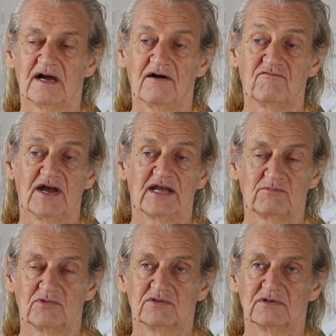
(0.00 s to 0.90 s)

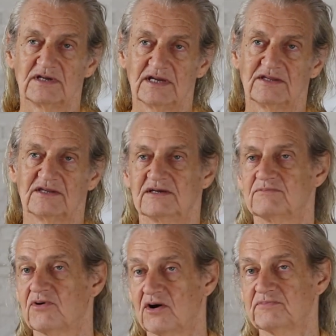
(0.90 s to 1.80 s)
available in the
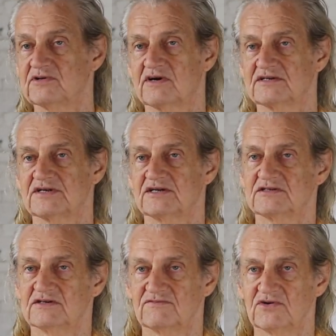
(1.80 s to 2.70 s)

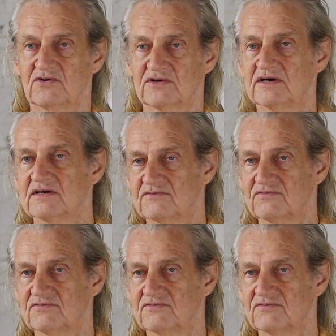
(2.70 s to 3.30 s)
popularization of yoga,